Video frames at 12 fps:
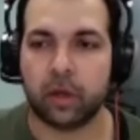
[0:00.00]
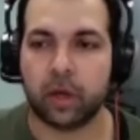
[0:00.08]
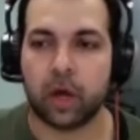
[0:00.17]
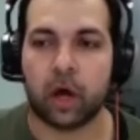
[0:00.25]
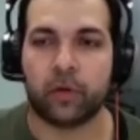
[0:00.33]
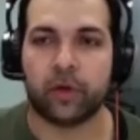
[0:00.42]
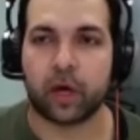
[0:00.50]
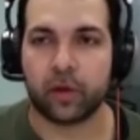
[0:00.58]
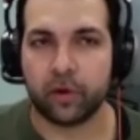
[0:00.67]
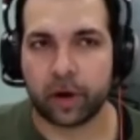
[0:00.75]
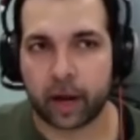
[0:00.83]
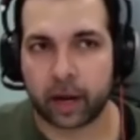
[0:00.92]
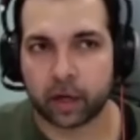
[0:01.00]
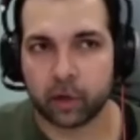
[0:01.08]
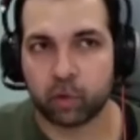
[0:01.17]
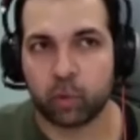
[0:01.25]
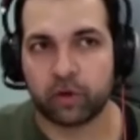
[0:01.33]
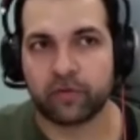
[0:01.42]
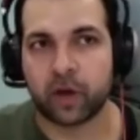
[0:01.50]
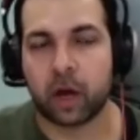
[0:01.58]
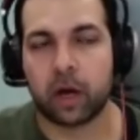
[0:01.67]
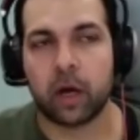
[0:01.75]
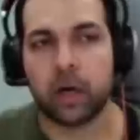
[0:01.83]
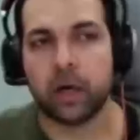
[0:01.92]
On the other hand, we've got
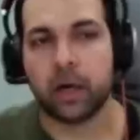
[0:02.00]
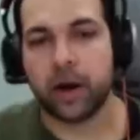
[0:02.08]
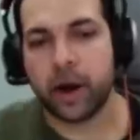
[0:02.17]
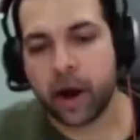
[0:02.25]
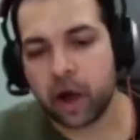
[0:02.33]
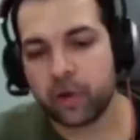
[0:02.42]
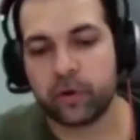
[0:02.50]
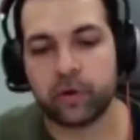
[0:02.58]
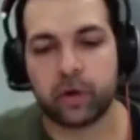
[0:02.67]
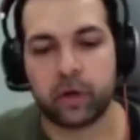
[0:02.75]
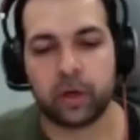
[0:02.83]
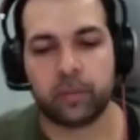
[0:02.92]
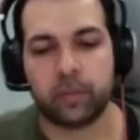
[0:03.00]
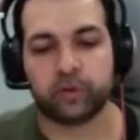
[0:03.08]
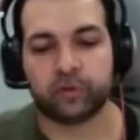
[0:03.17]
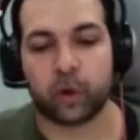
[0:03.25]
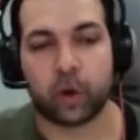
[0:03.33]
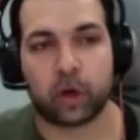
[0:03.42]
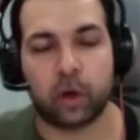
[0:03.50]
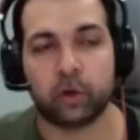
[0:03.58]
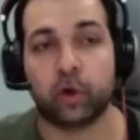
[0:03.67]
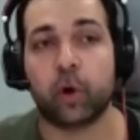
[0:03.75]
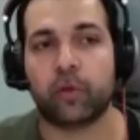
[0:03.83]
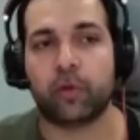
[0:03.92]
another persona called
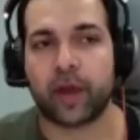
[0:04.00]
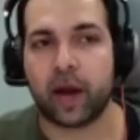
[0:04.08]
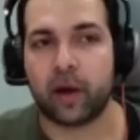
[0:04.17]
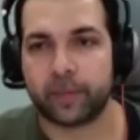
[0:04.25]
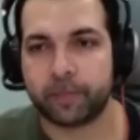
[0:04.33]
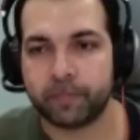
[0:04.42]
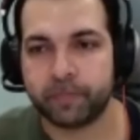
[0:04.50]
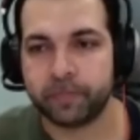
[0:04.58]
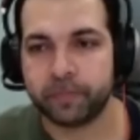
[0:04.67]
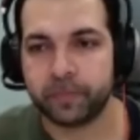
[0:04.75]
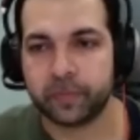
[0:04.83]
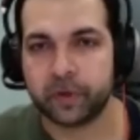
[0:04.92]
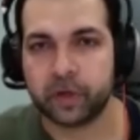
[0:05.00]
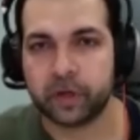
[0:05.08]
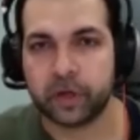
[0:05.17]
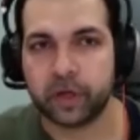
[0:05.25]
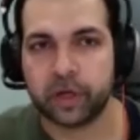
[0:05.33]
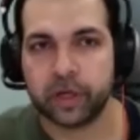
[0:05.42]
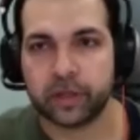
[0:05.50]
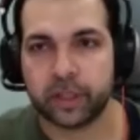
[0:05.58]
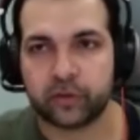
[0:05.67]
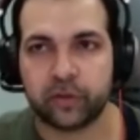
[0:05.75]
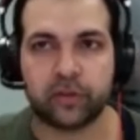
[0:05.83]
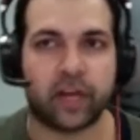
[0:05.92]
Growth Gary.
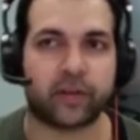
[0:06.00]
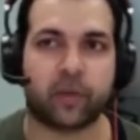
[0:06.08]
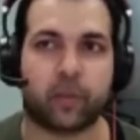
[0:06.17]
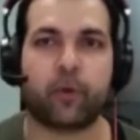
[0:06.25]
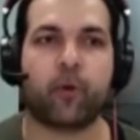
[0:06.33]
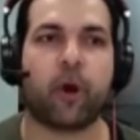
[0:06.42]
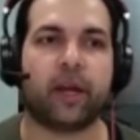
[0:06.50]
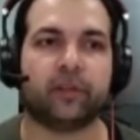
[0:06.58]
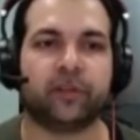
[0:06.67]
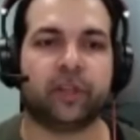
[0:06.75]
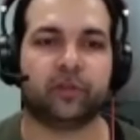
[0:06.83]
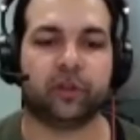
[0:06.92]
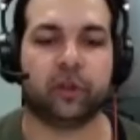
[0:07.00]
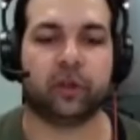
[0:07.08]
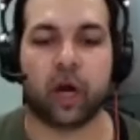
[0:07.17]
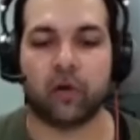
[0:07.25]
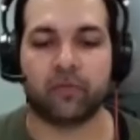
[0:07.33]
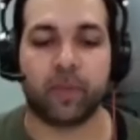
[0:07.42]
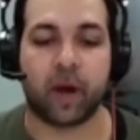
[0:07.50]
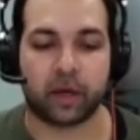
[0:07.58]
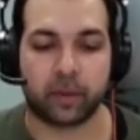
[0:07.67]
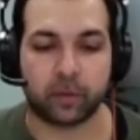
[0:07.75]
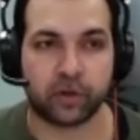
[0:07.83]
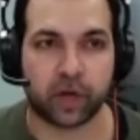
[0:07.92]
This is like the predecessor of
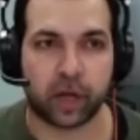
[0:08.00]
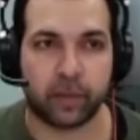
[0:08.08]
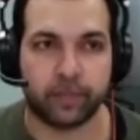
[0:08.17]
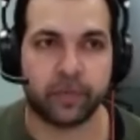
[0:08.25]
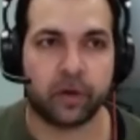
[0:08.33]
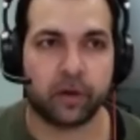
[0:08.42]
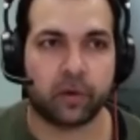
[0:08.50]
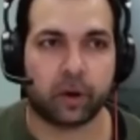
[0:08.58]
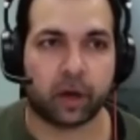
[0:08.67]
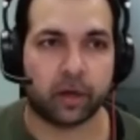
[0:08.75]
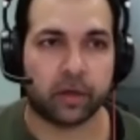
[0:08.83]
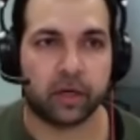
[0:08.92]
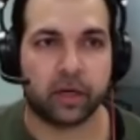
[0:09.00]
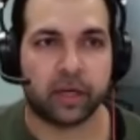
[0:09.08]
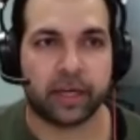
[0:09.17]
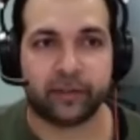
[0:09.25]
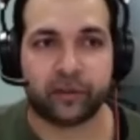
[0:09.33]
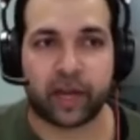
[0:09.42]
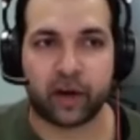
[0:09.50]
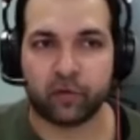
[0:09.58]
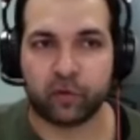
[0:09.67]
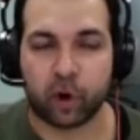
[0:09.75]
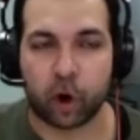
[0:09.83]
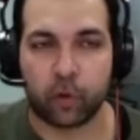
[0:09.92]
Marketing Michelle, right? He's the head of
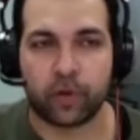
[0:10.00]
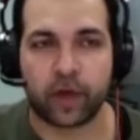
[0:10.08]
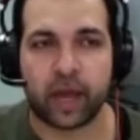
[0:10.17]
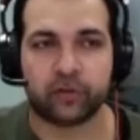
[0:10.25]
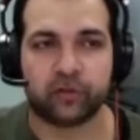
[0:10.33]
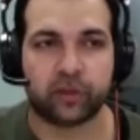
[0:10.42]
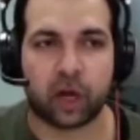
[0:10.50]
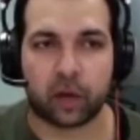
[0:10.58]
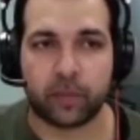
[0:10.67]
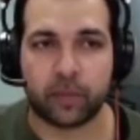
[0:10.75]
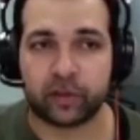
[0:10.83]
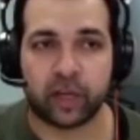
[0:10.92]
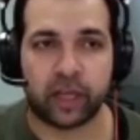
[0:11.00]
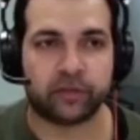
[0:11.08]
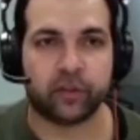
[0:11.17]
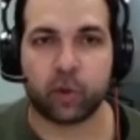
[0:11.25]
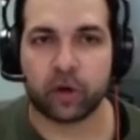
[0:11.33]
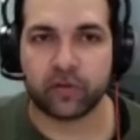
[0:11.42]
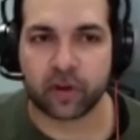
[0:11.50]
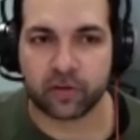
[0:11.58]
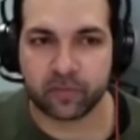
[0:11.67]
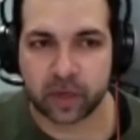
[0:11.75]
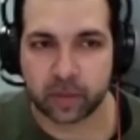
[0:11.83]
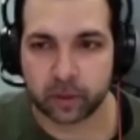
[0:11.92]
growth at a startup that's less than 25
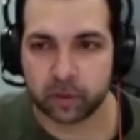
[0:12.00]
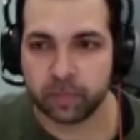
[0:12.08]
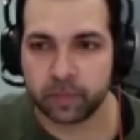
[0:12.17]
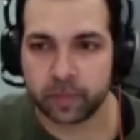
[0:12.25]
people.